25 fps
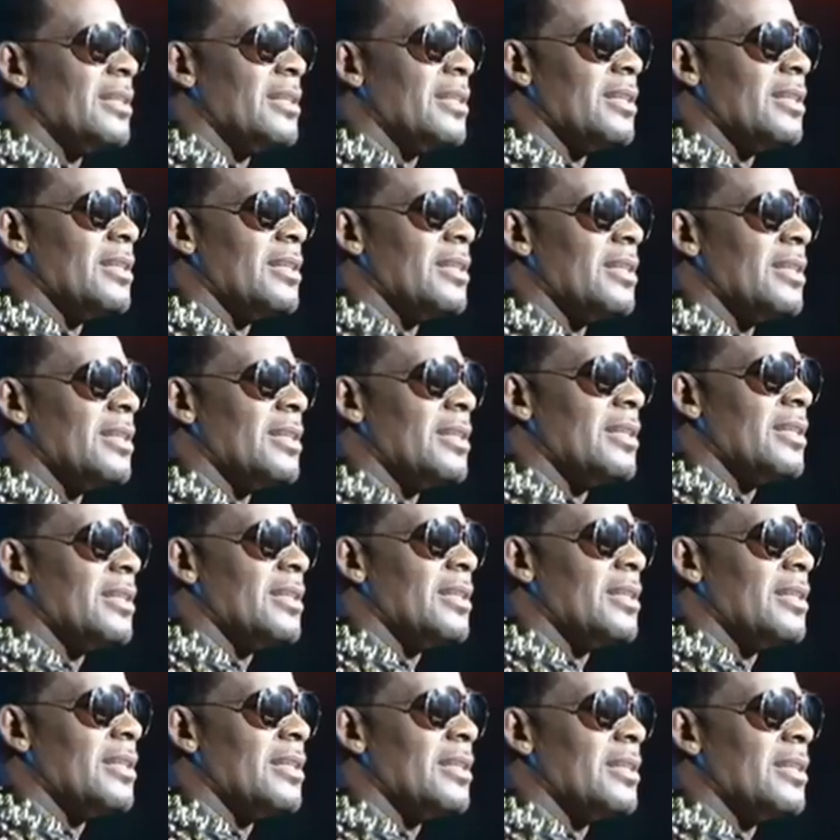
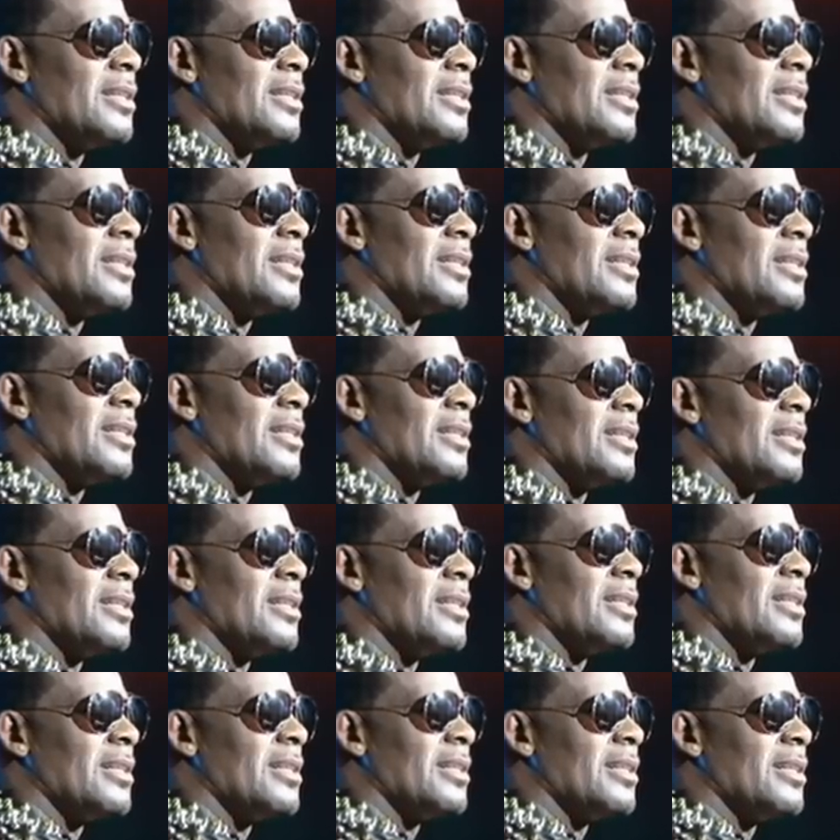
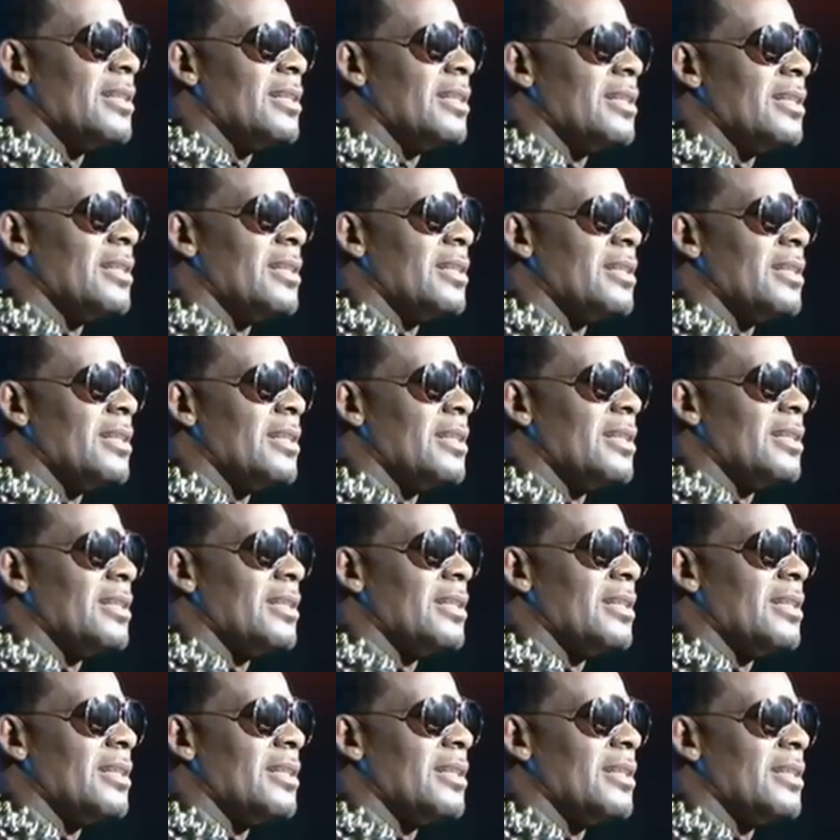
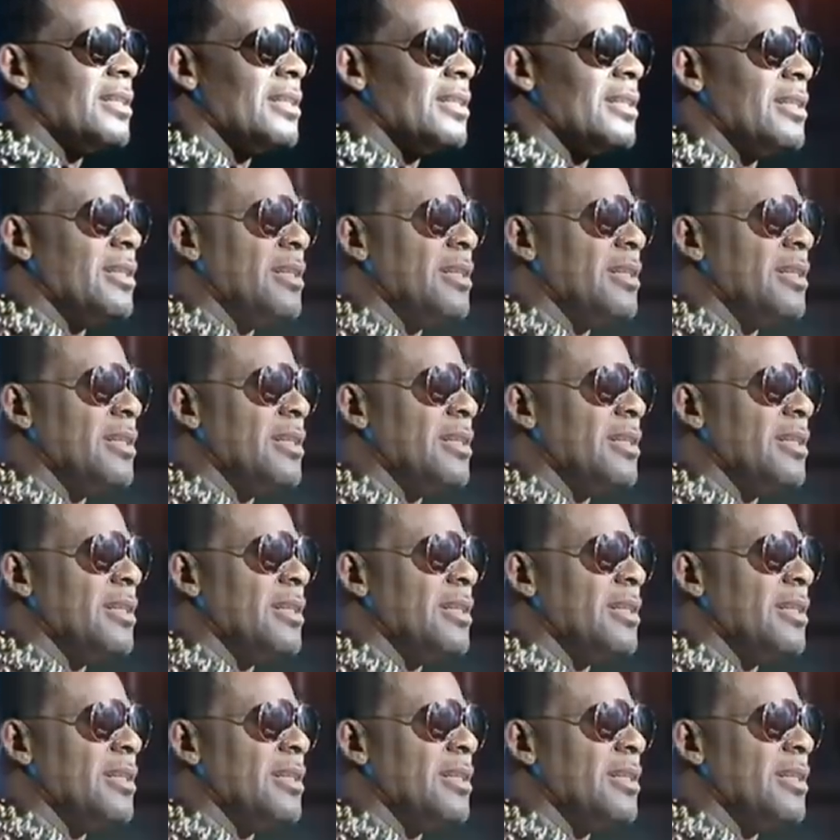(silent)